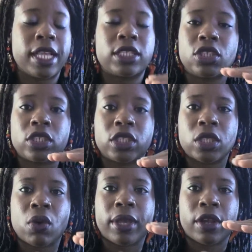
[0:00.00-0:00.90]
it's just
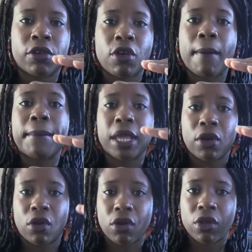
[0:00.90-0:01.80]
so
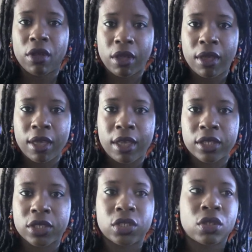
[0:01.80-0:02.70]
incremental
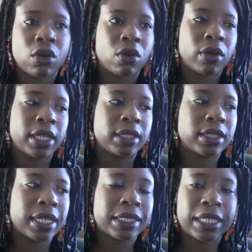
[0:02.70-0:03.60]
so
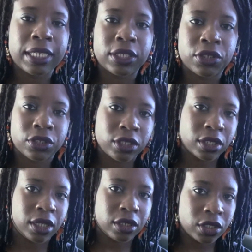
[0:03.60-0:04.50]
it's it's easier
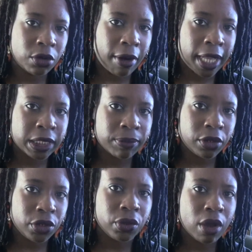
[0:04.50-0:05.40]
to to grasp
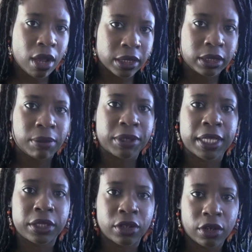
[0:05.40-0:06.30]
the new concepts
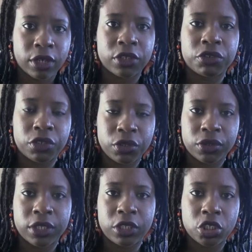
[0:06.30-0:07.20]
as they're
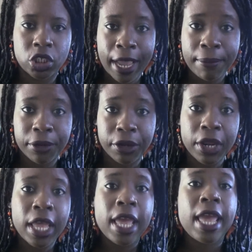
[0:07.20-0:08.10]
introduced in each
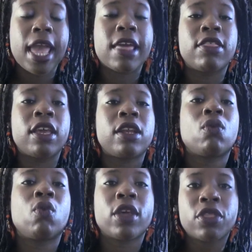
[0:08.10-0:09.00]
chapter and
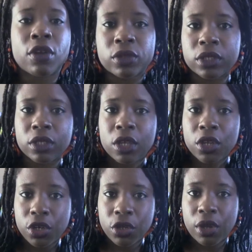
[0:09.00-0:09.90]
then with those
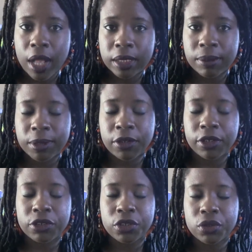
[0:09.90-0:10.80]
new concepts that are
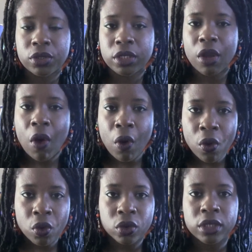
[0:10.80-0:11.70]
introduced the
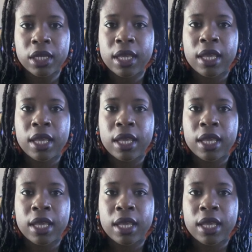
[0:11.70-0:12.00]
old